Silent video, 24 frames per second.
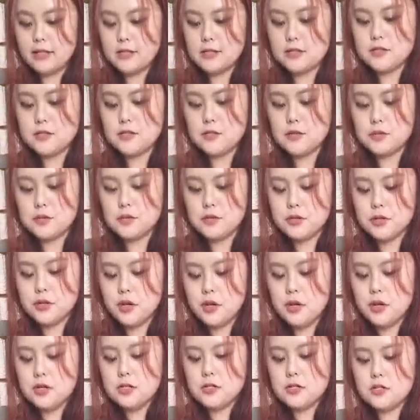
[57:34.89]
Super
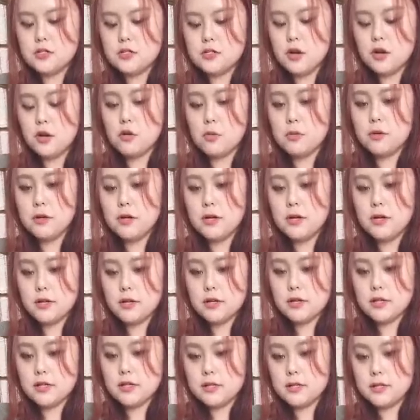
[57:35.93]
dope
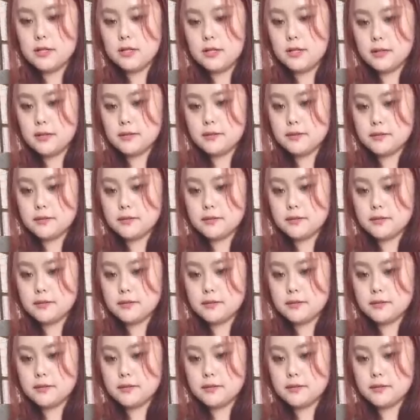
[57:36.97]
clean.